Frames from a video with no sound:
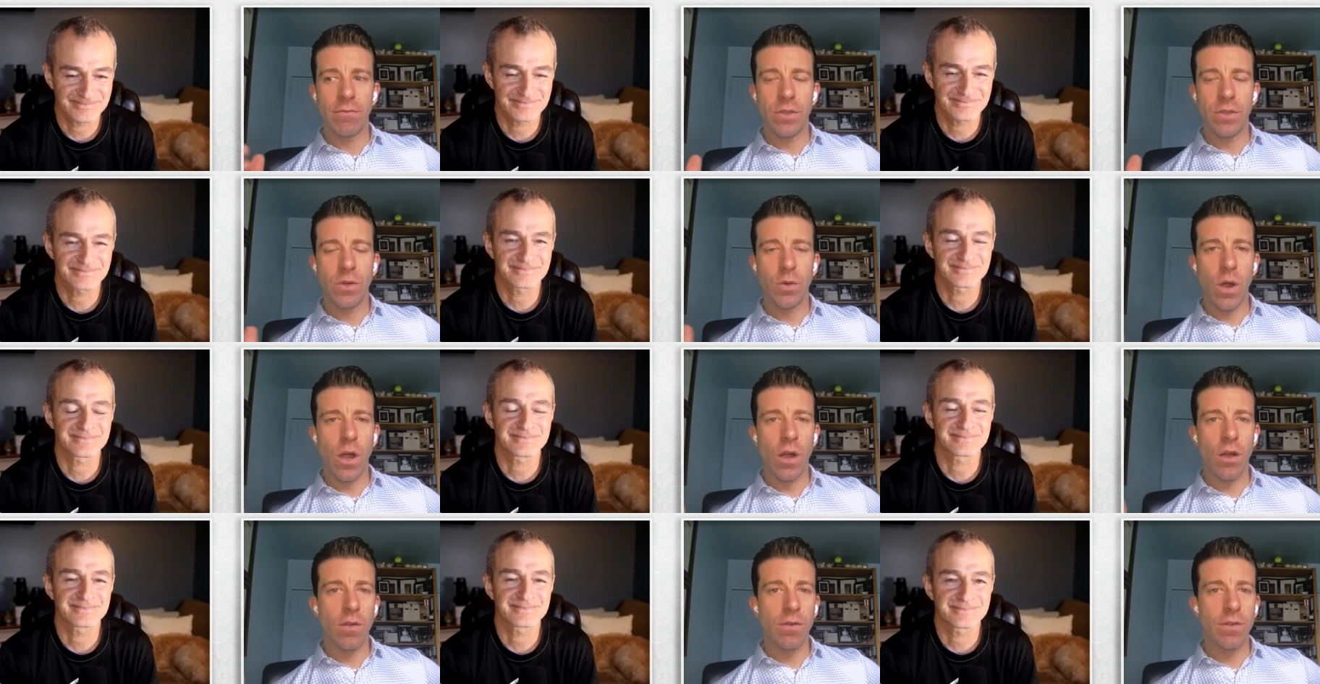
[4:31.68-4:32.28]

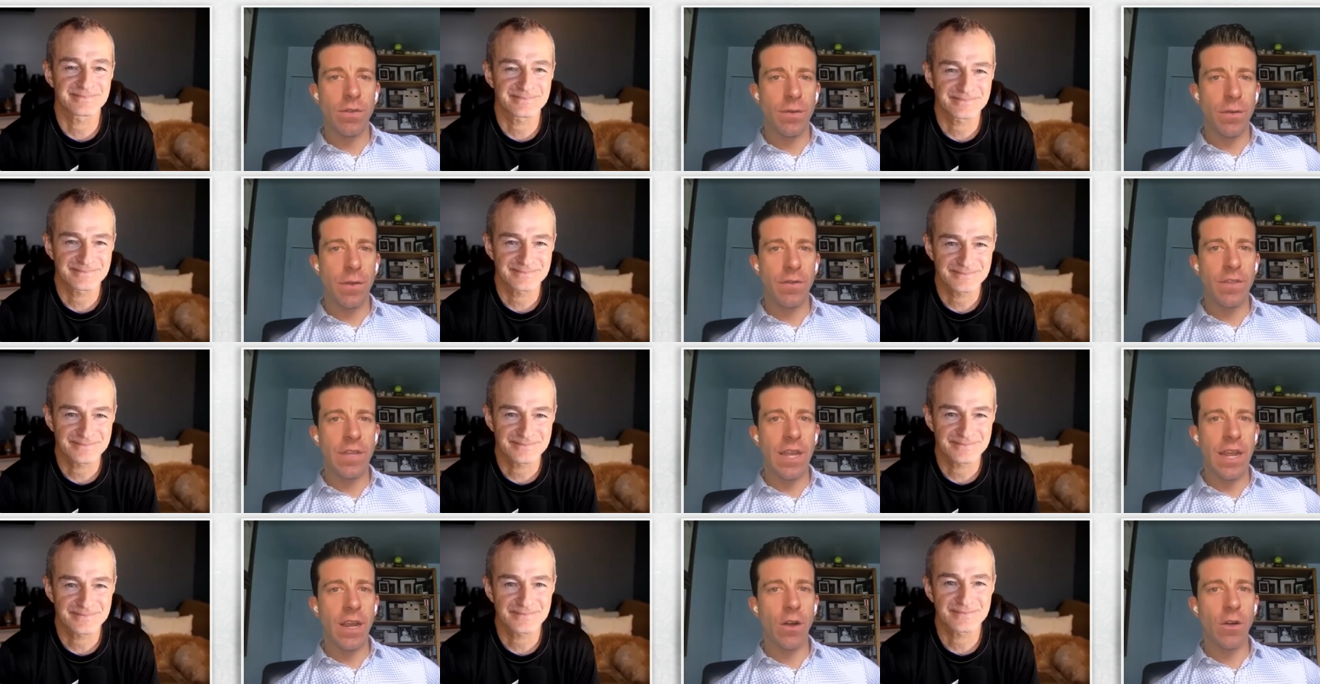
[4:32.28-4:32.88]
Speaker 1: 12 to
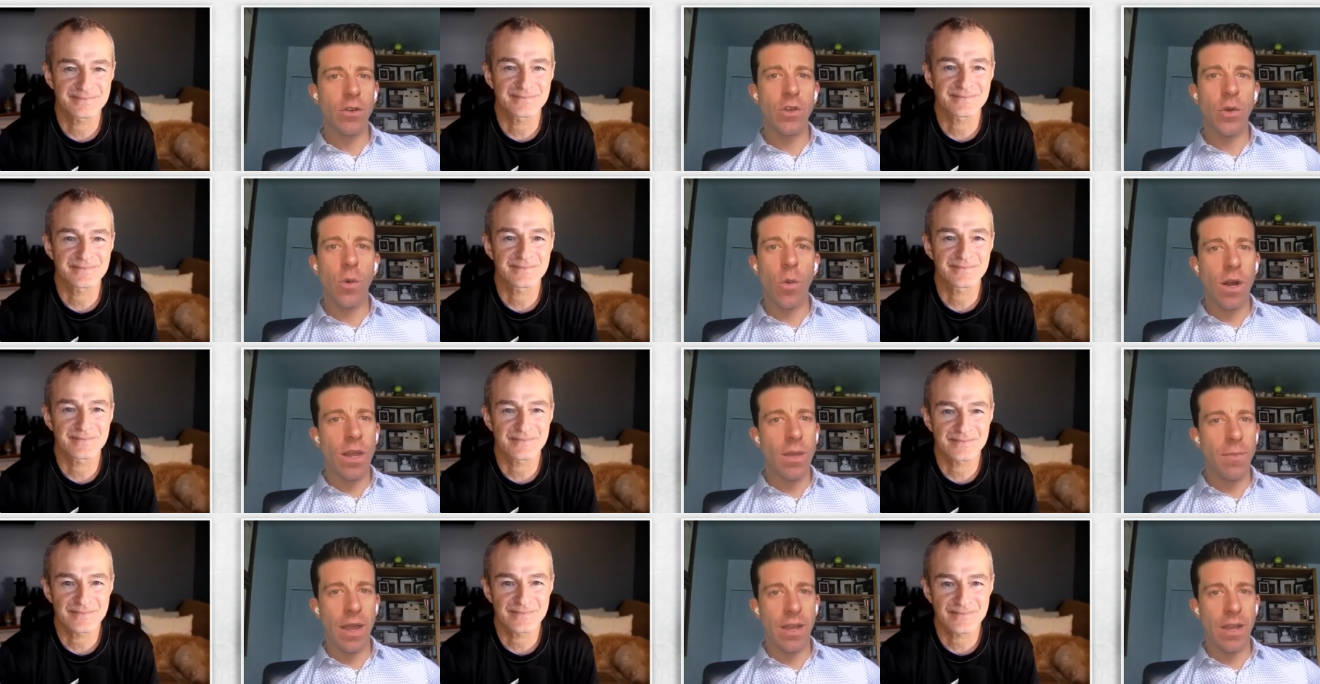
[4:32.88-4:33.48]
15 or
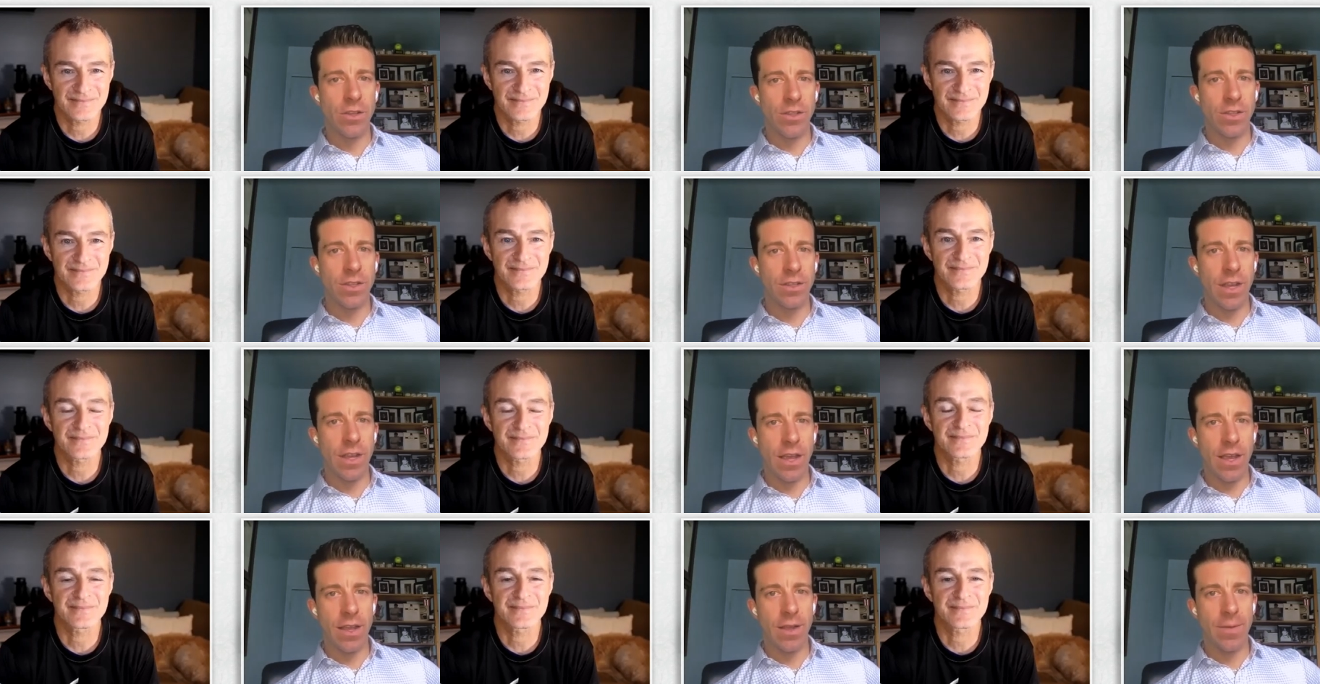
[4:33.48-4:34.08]
20 patients a
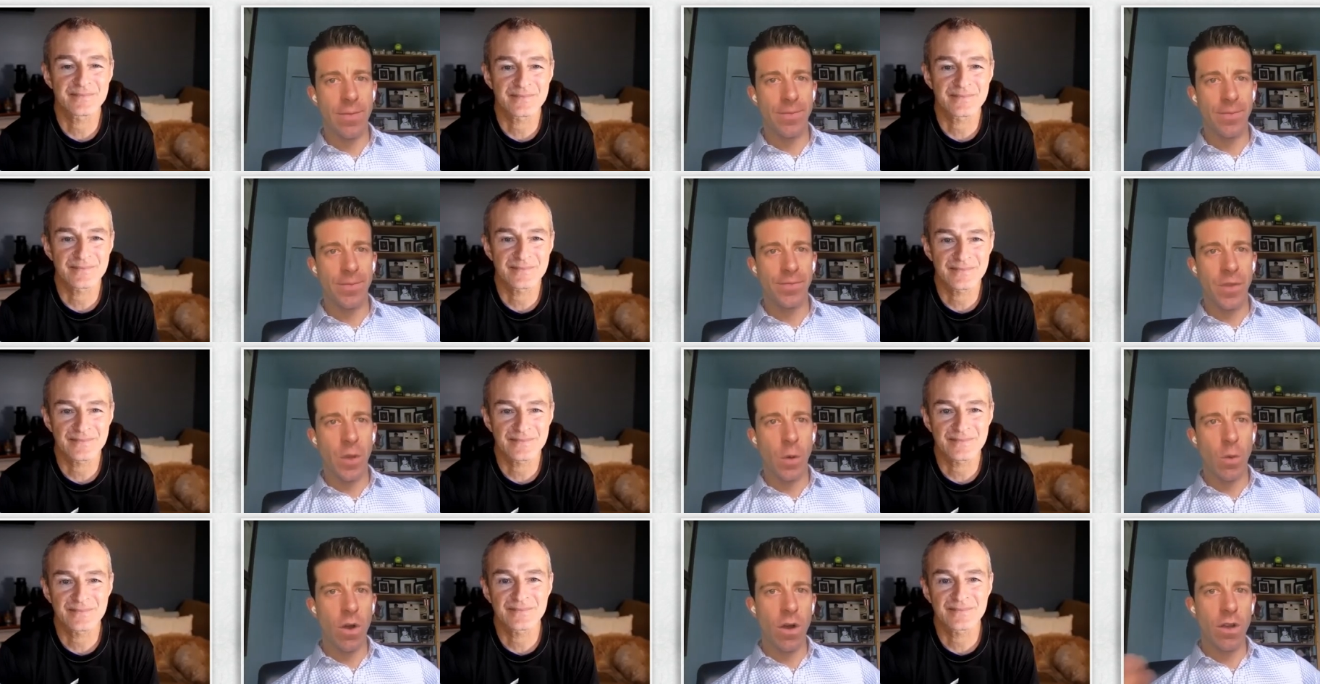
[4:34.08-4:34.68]
day
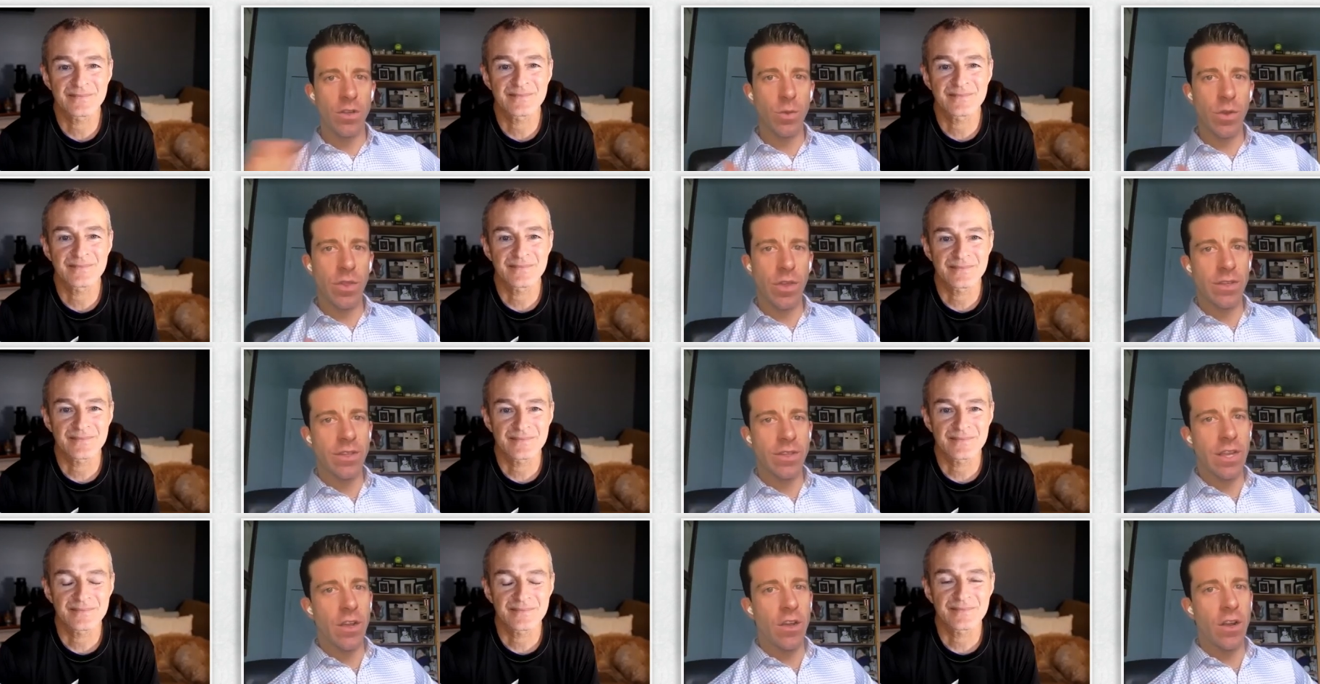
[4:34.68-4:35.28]
whereas with
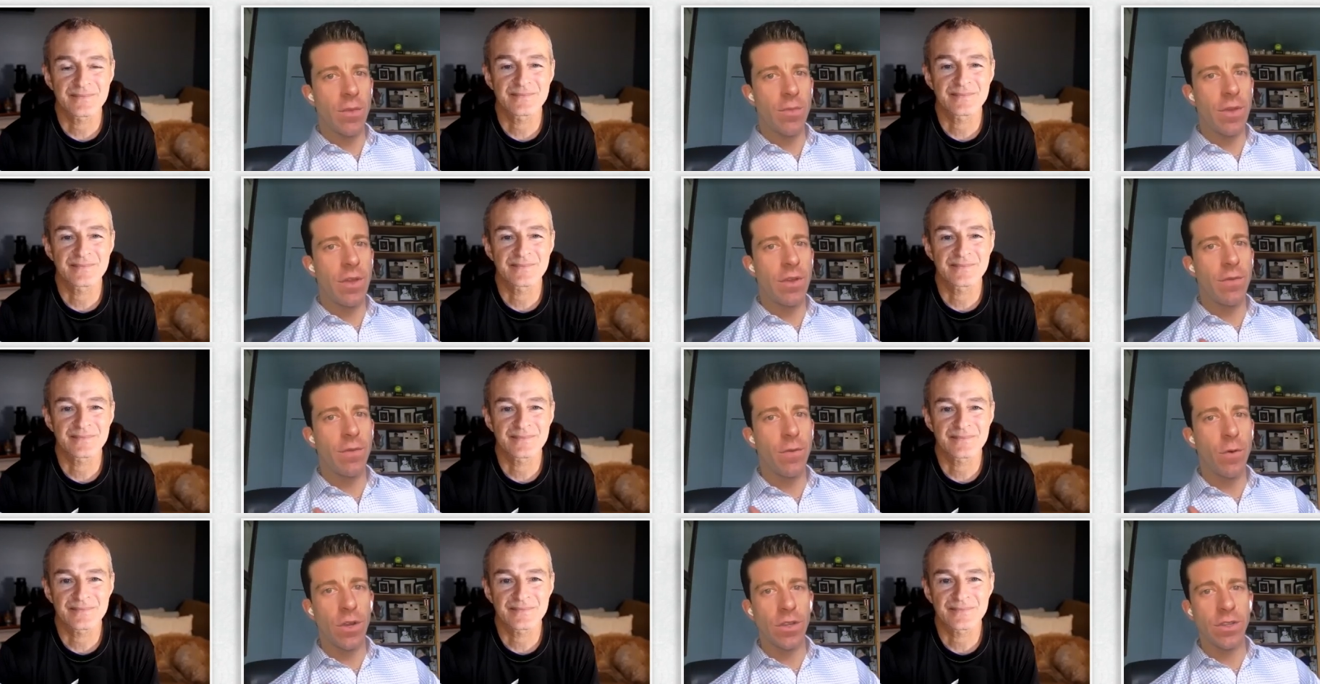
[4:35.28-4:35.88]
us they could have been
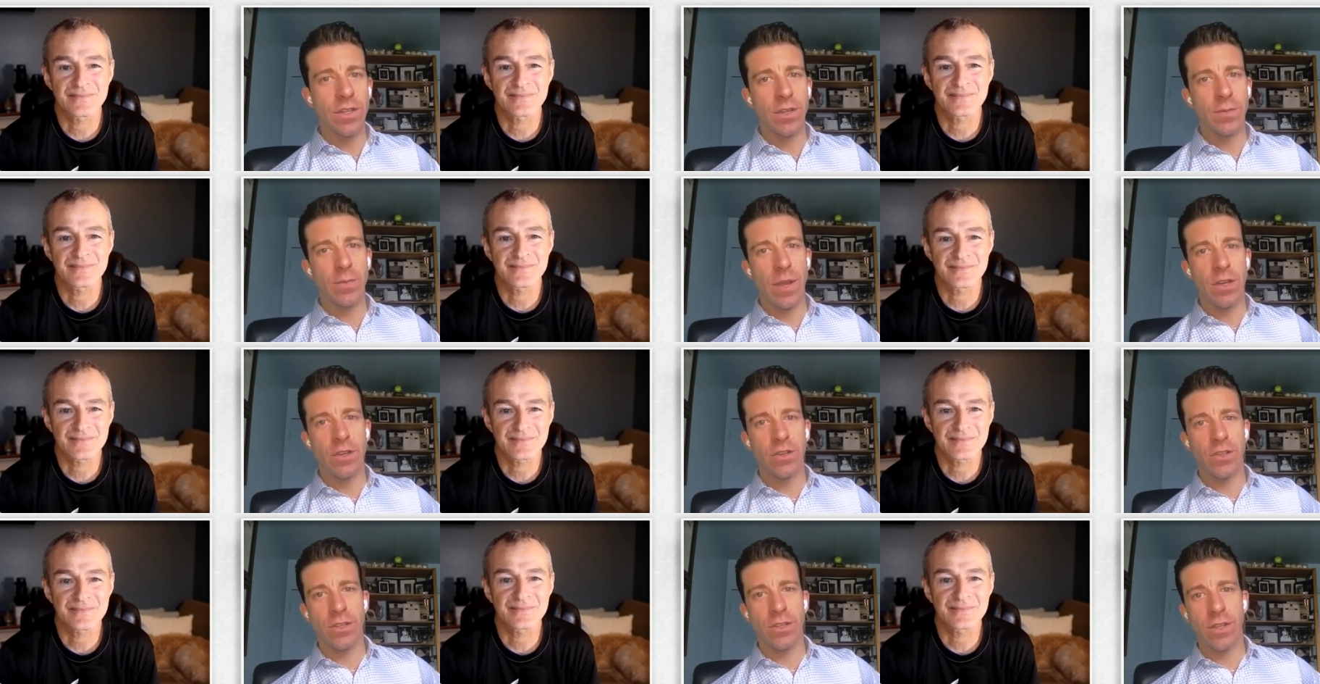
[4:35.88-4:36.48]
four to six
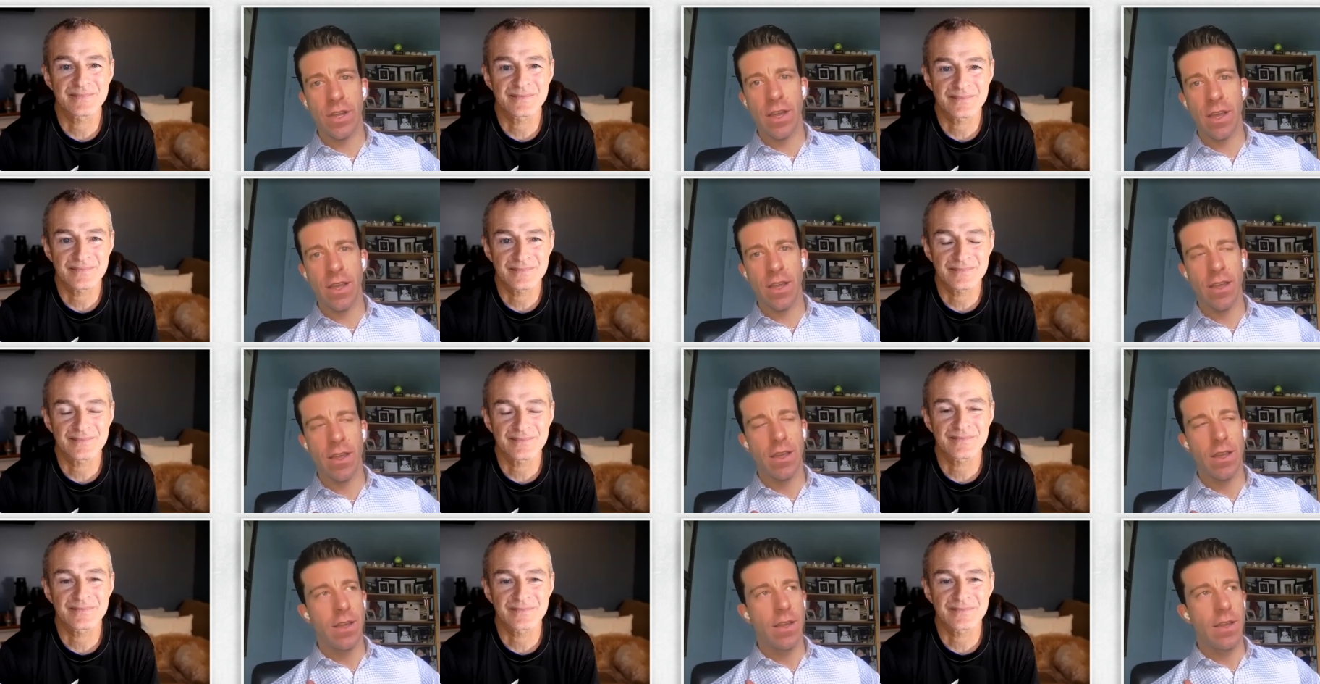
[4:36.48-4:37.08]
patients a day